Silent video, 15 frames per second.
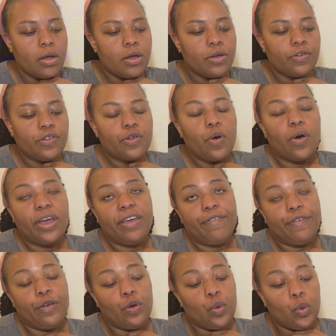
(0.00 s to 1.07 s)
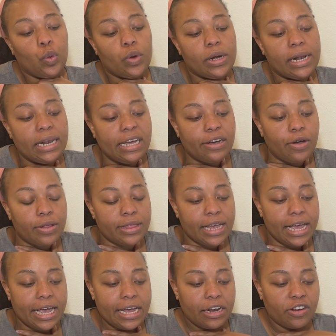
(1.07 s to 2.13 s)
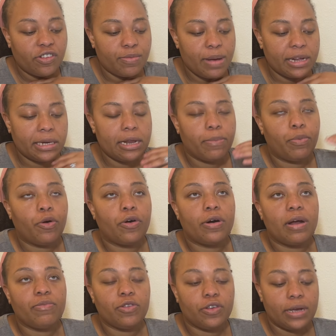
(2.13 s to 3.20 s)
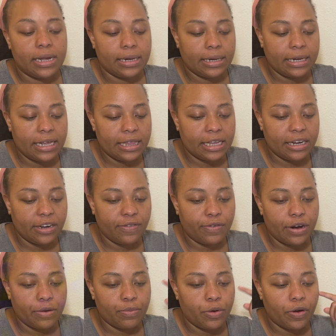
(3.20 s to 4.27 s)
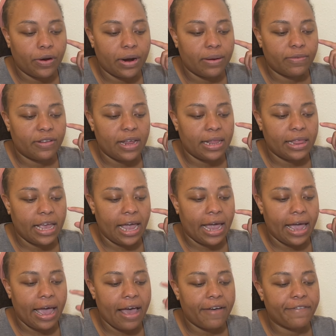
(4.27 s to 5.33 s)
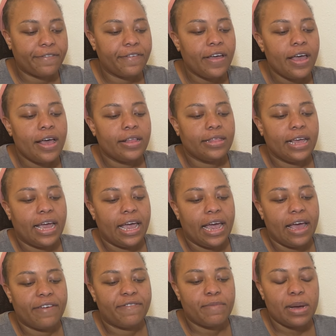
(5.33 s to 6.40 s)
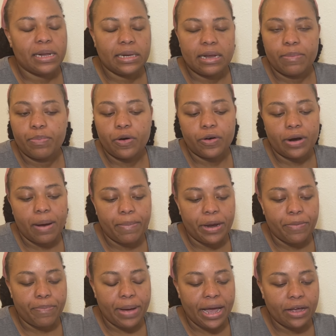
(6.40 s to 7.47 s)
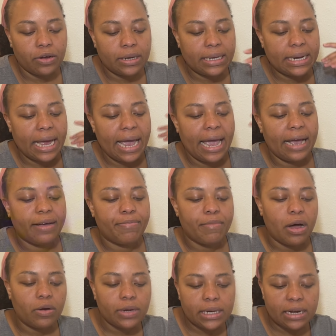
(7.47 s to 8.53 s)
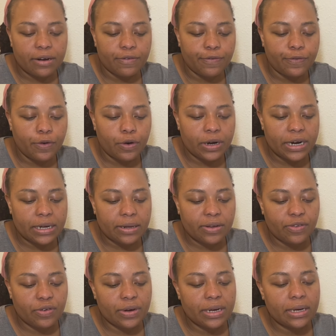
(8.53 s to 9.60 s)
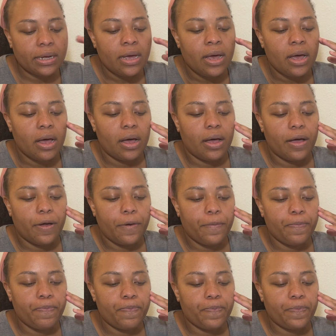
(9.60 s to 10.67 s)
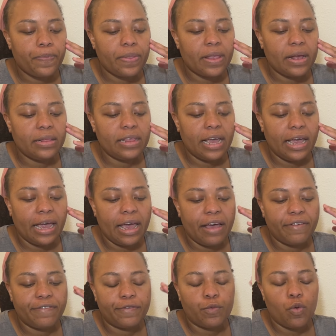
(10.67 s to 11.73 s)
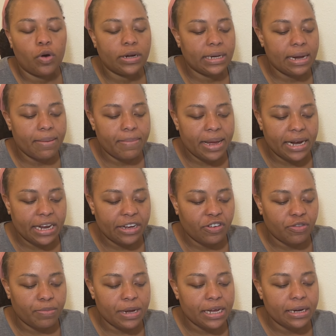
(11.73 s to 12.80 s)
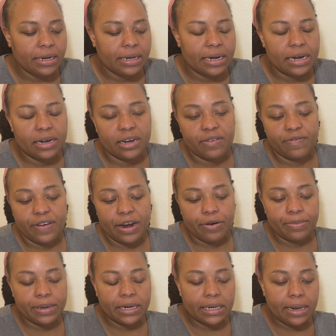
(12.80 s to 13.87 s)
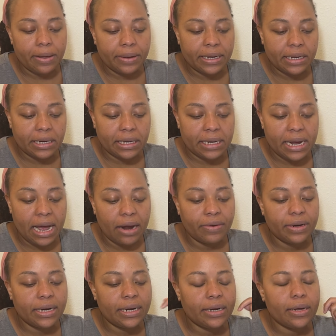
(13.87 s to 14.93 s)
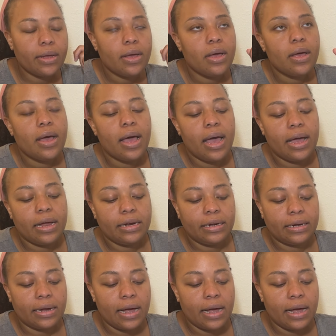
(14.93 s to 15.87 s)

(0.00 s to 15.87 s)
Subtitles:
So if you click on the English master programs, you can see the different programs that they have. They have master program in biotech, mountain forestry, they have water management and environmental engineering, and